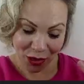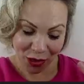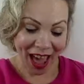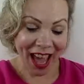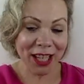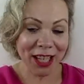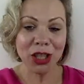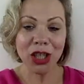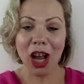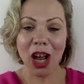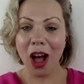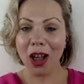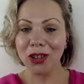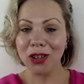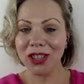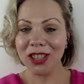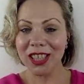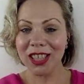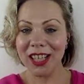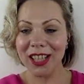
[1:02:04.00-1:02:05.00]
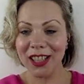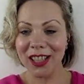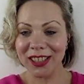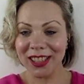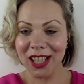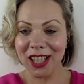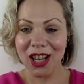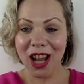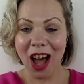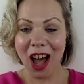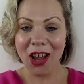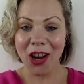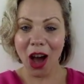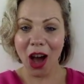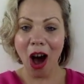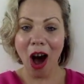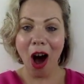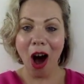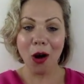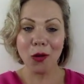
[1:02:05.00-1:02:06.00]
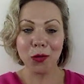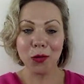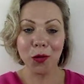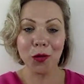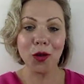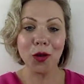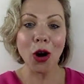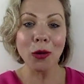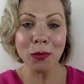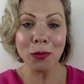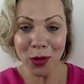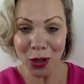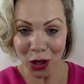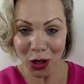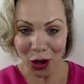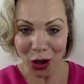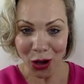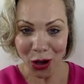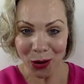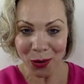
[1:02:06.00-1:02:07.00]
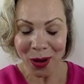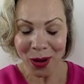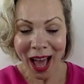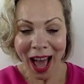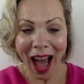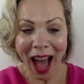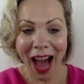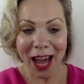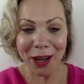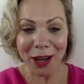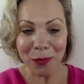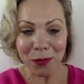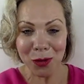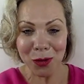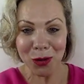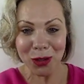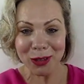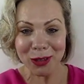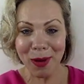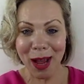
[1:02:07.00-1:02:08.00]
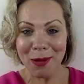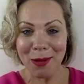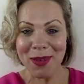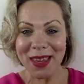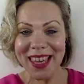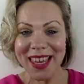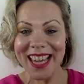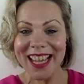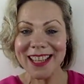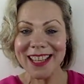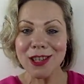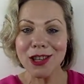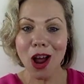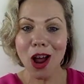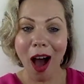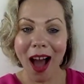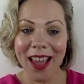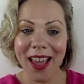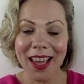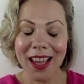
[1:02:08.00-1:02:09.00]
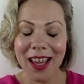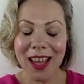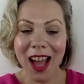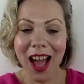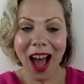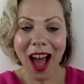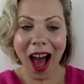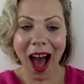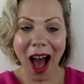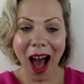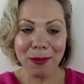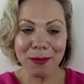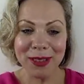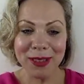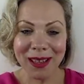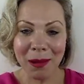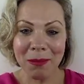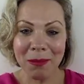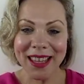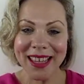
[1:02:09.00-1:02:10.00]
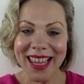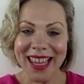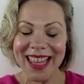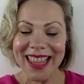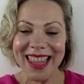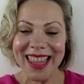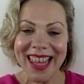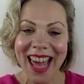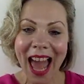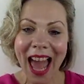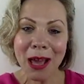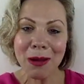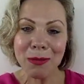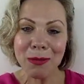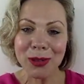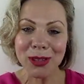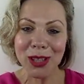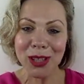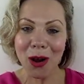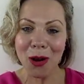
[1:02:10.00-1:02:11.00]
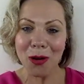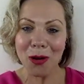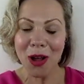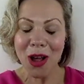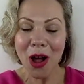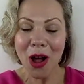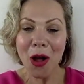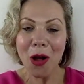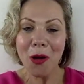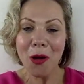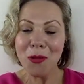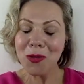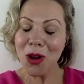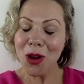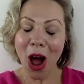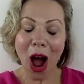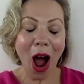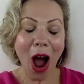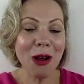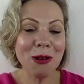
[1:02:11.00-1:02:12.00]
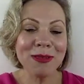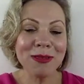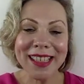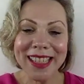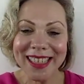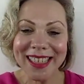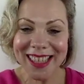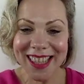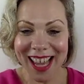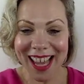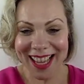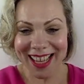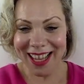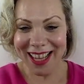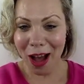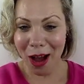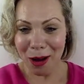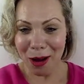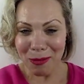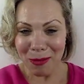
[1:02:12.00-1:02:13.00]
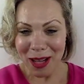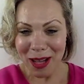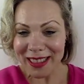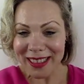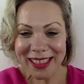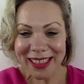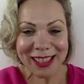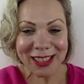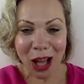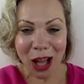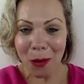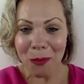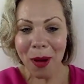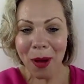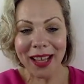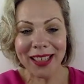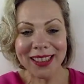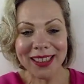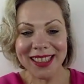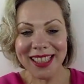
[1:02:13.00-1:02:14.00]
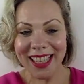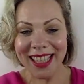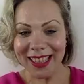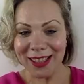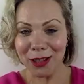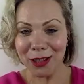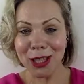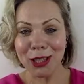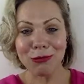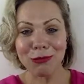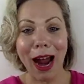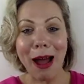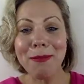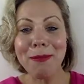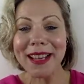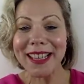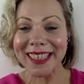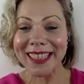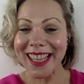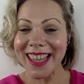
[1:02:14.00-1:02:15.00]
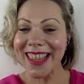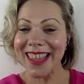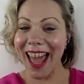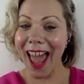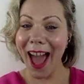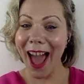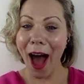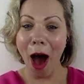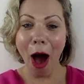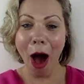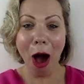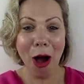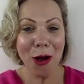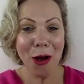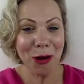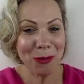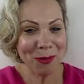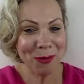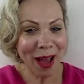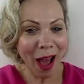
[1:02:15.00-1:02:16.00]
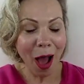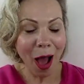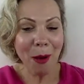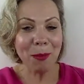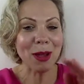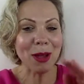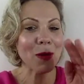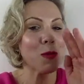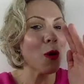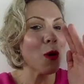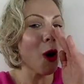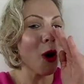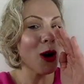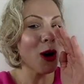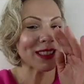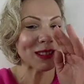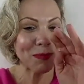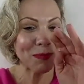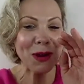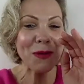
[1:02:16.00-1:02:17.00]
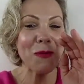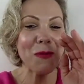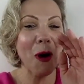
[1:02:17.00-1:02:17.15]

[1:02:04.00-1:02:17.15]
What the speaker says: their chance to learn art from you, and of course maybe ignite something in them. So not only do they start painting the ceramics in their home, be warned,